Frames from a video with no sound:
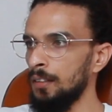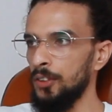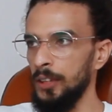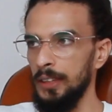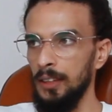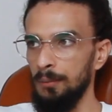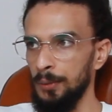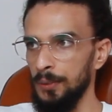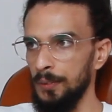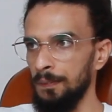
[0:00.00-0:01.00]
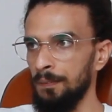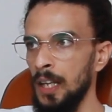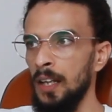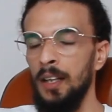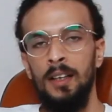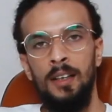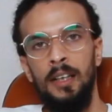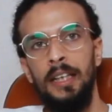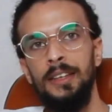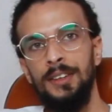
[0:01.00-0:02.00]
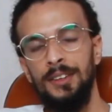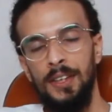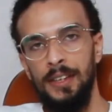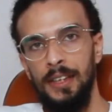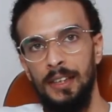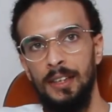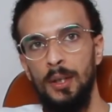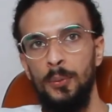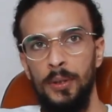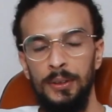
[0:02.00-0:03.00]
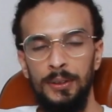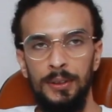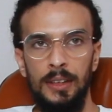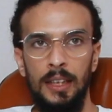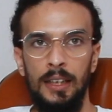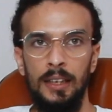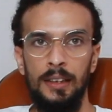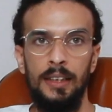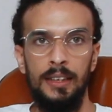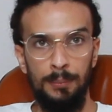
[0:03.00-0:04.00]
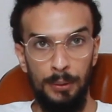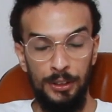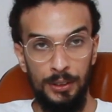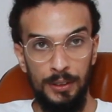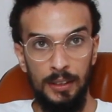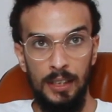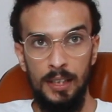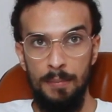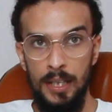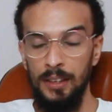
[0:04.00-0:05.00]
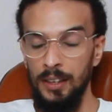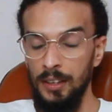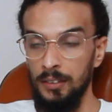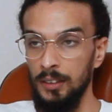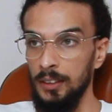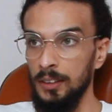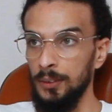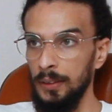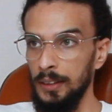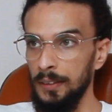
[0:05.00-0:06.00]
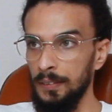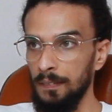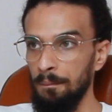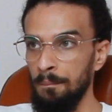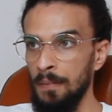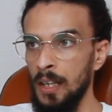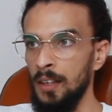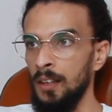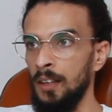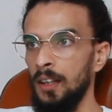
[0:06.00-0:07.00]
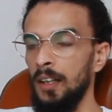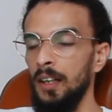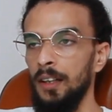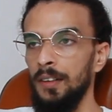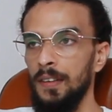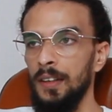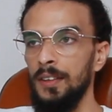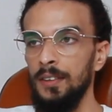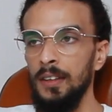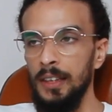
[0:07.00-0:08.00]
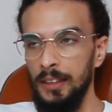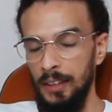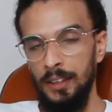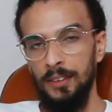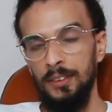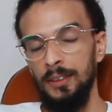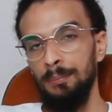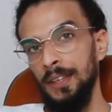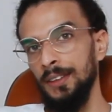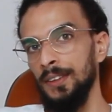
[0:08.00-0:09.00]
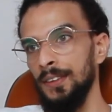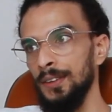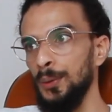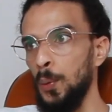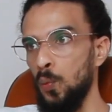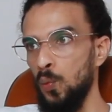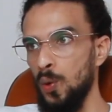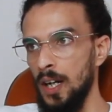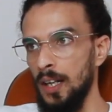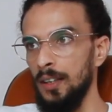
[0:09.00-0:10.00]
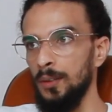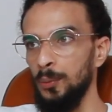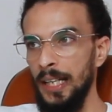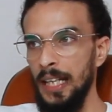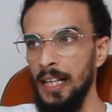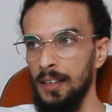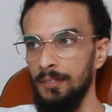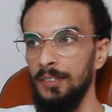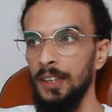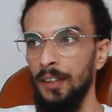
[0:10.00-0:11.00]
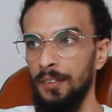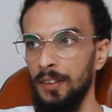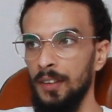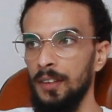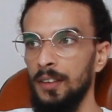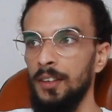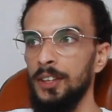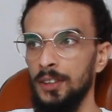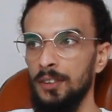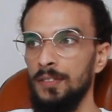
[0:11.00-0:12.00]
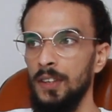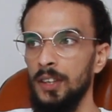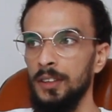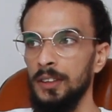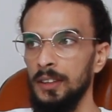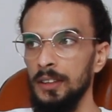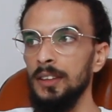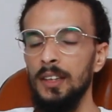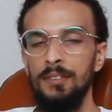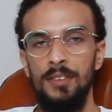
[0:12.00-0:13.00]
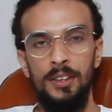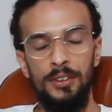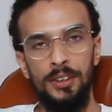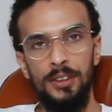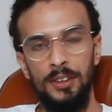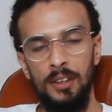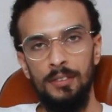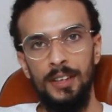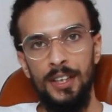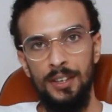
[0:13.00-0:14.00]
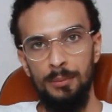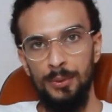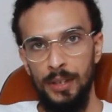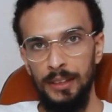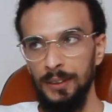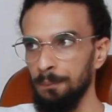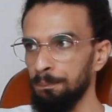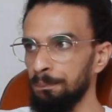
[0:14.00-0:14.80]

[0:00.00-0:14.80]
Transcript: For example, Esoteric was an exhibition I made here in Sweden, and the whole idea was based on what we have done so far since the evolution of the human race